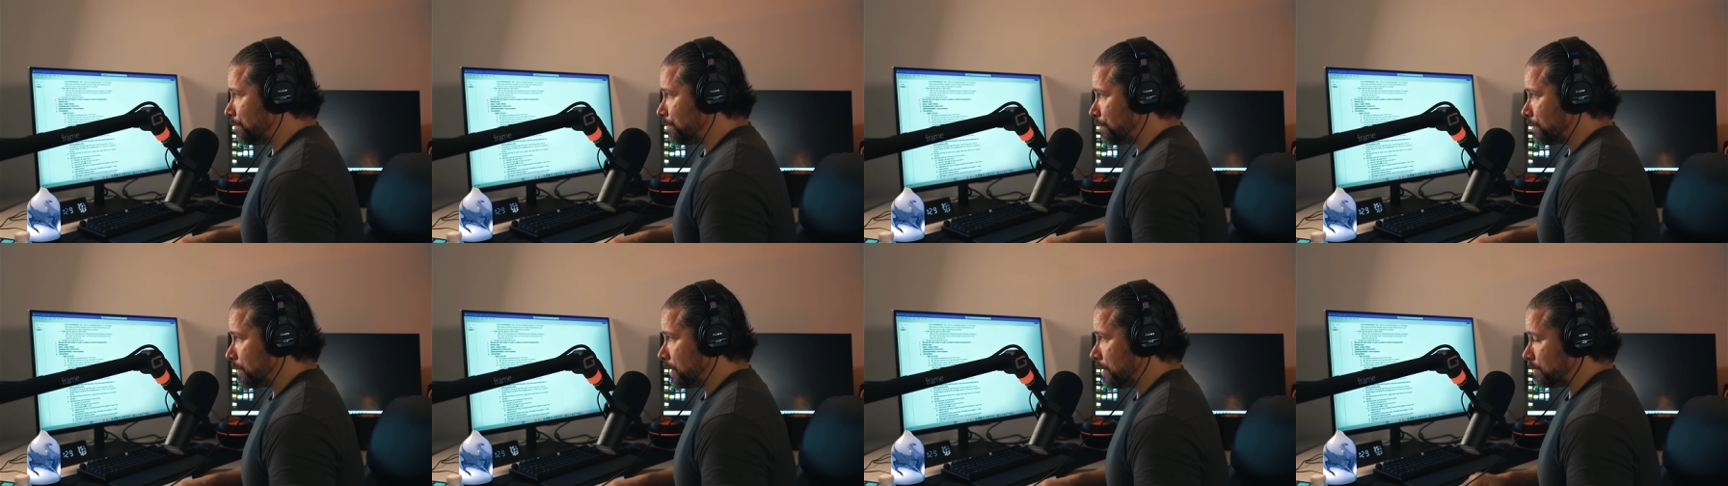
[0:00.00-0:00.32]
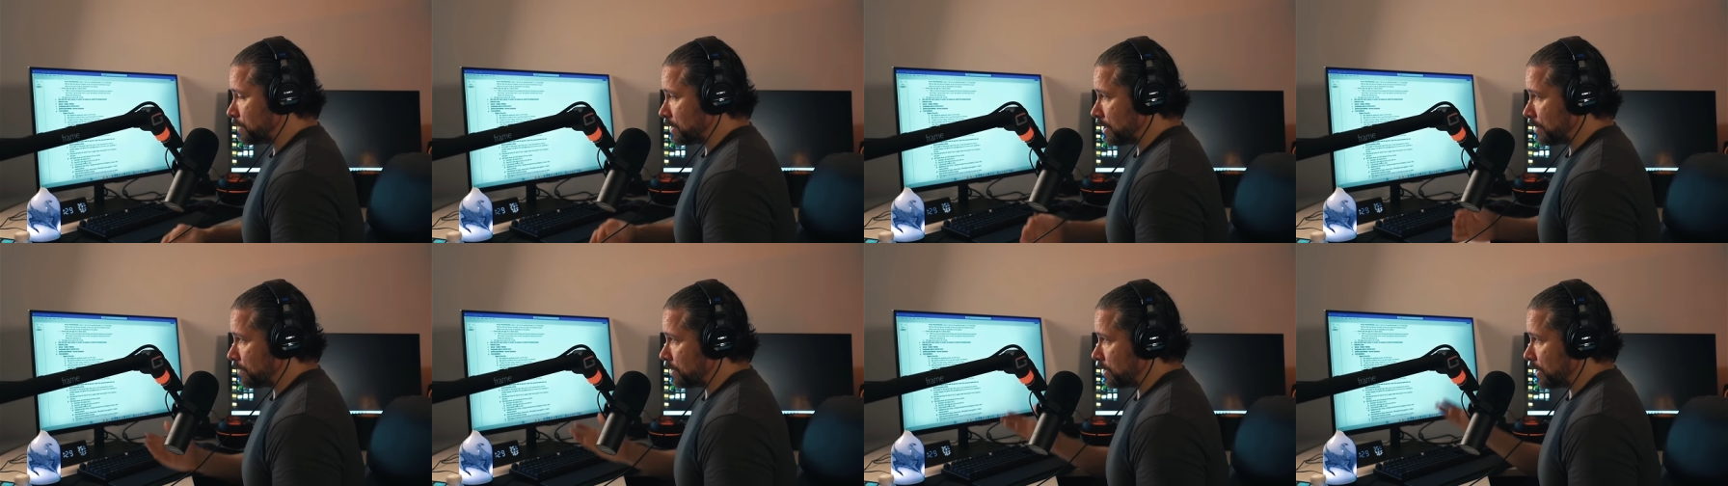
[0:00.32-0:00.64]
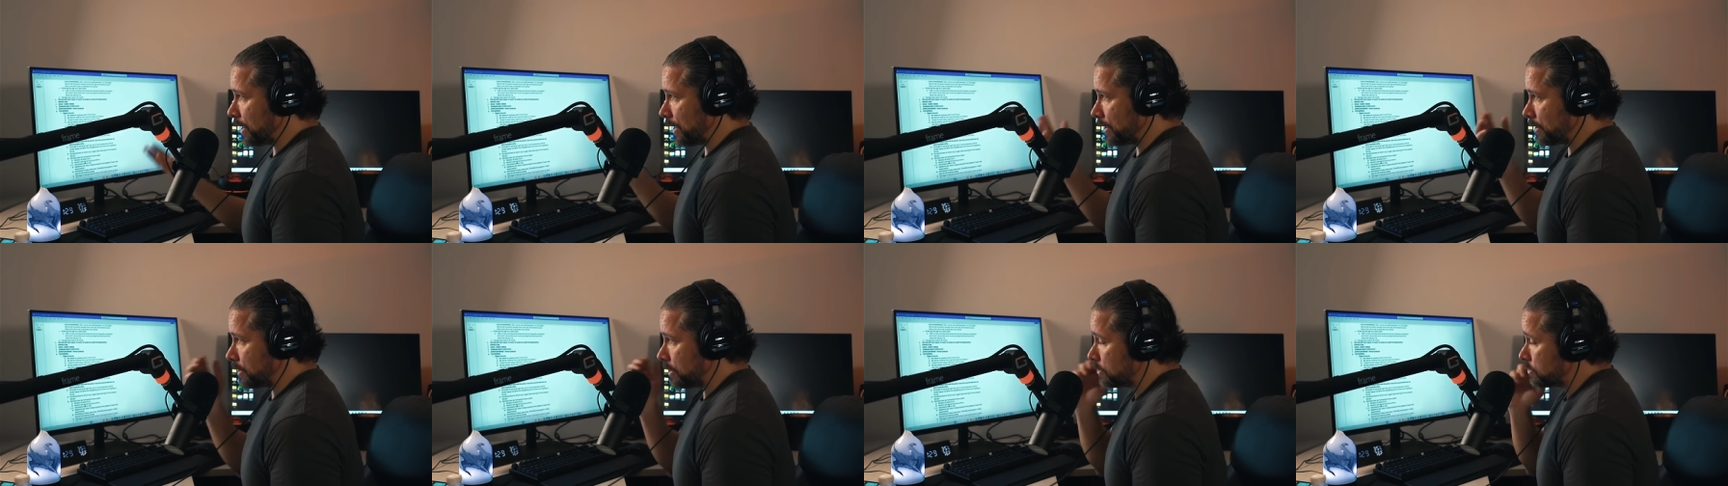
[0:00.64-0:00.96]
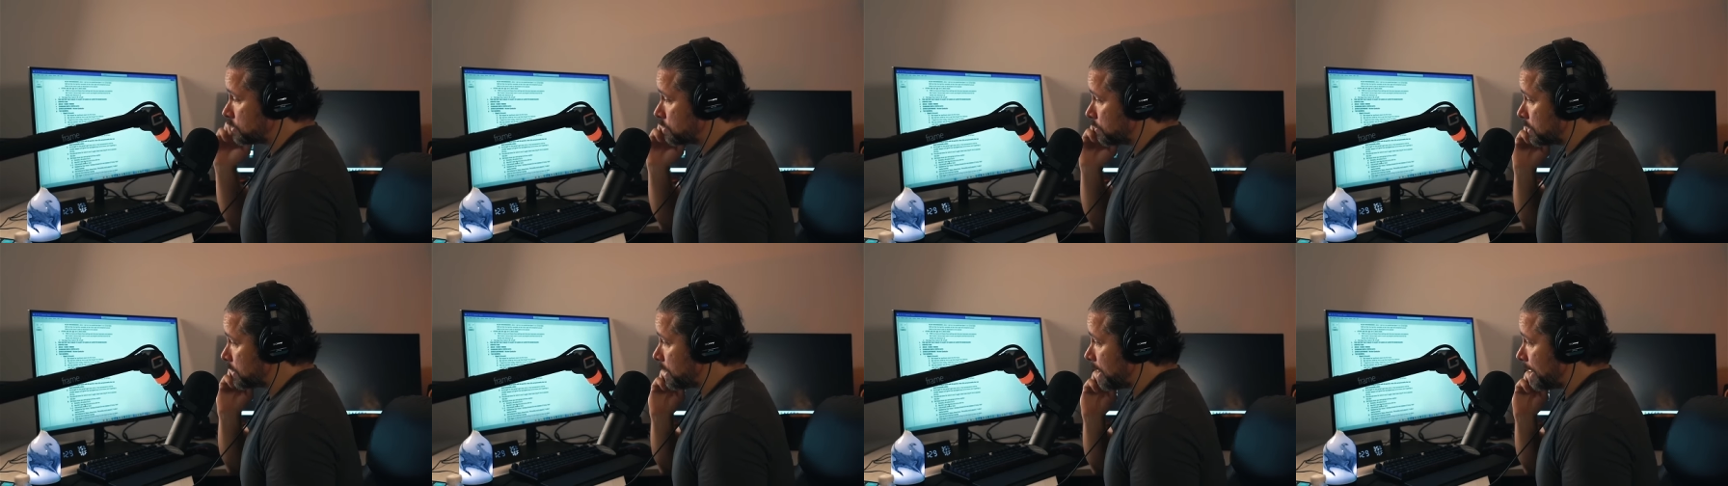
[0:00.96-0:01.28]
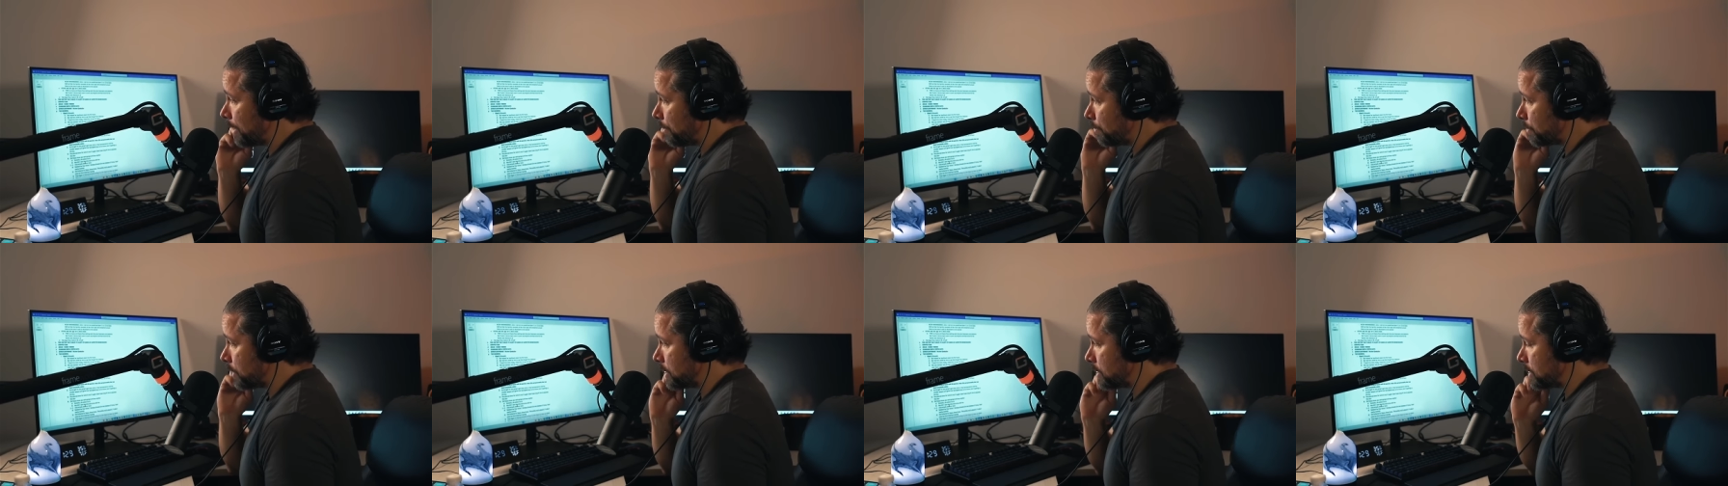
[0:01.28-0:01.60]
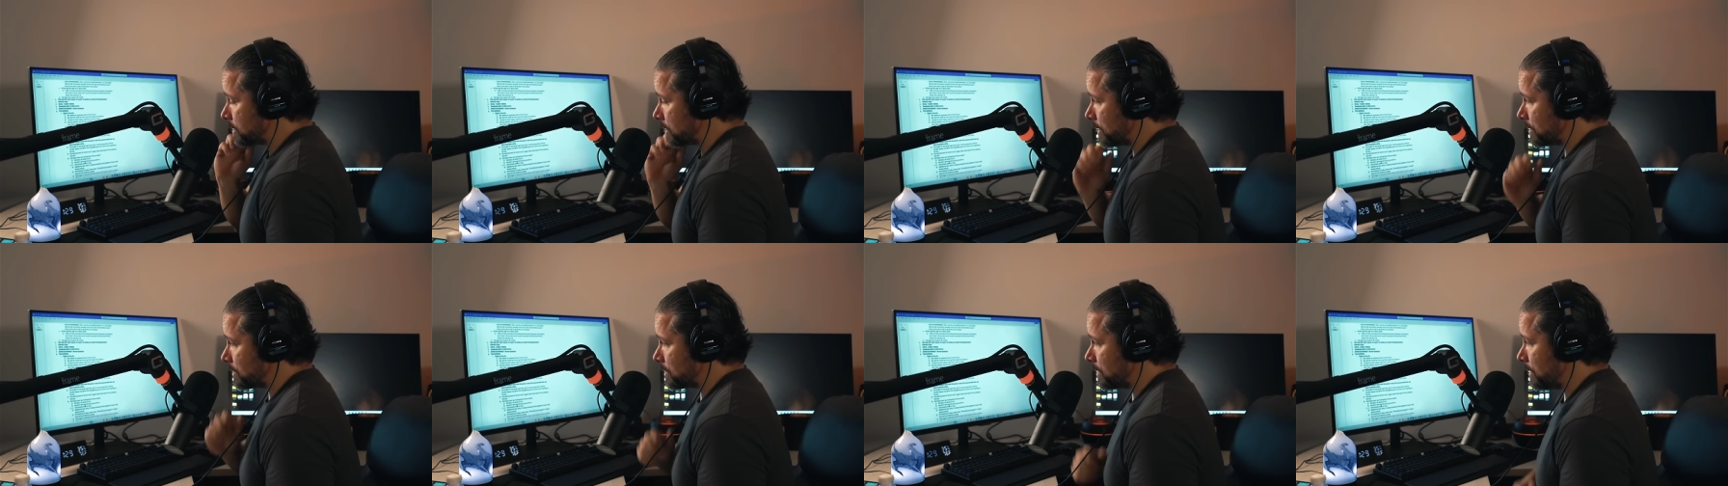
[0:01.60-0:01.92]
He was never diagnosed with that, but he
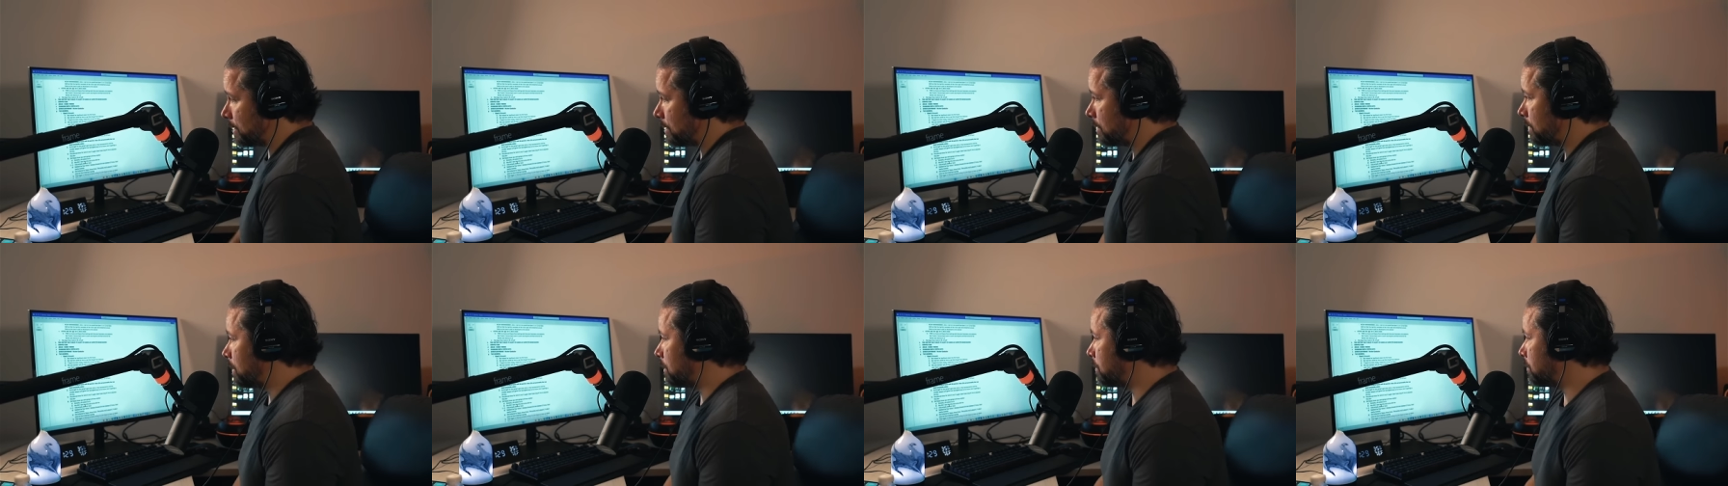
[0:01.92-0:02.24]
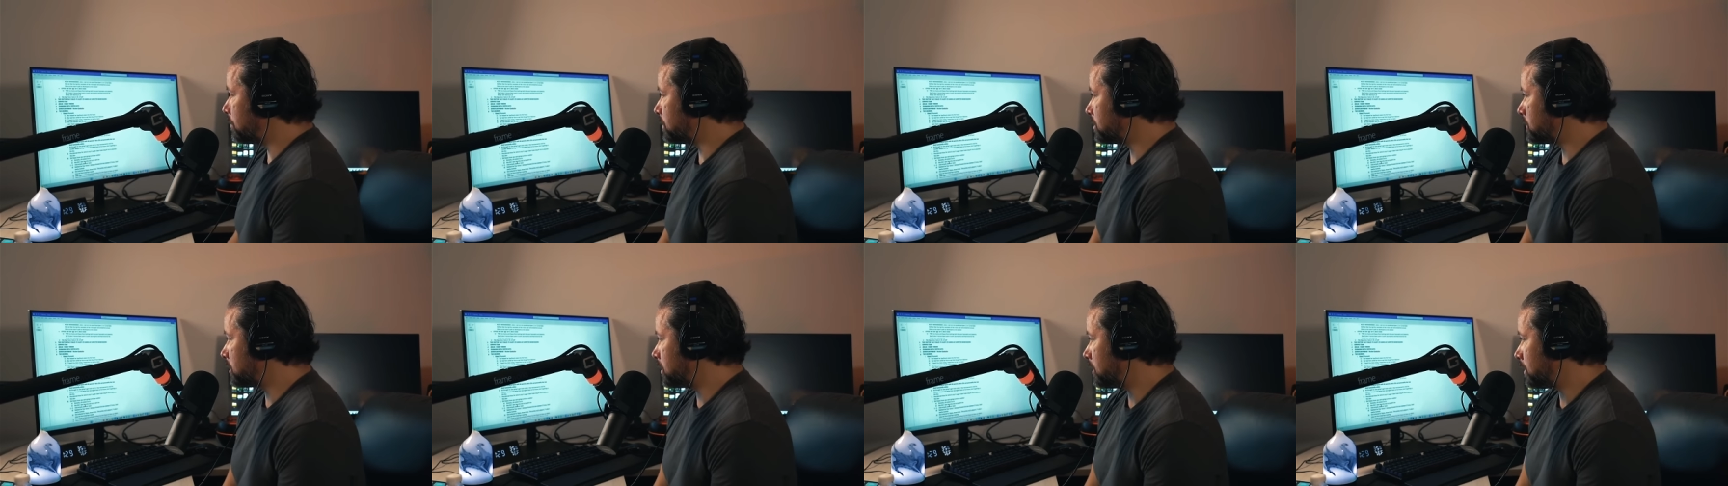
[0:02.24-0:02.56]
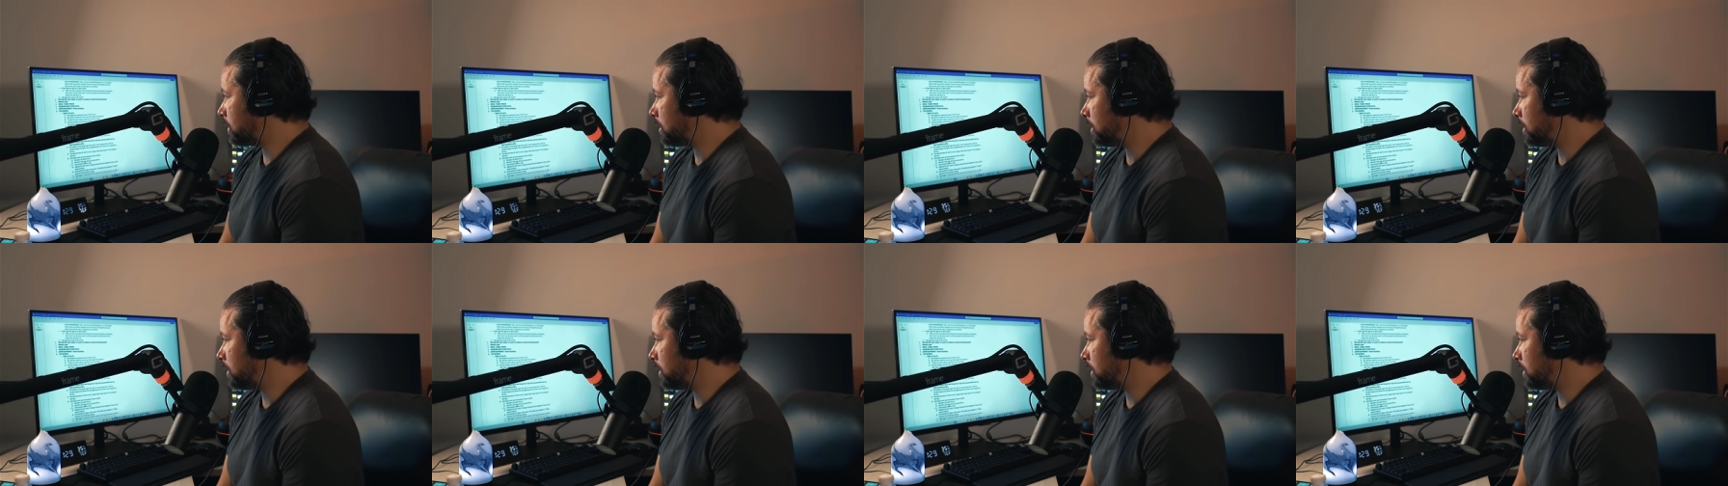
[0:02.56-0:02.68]
says that there was a,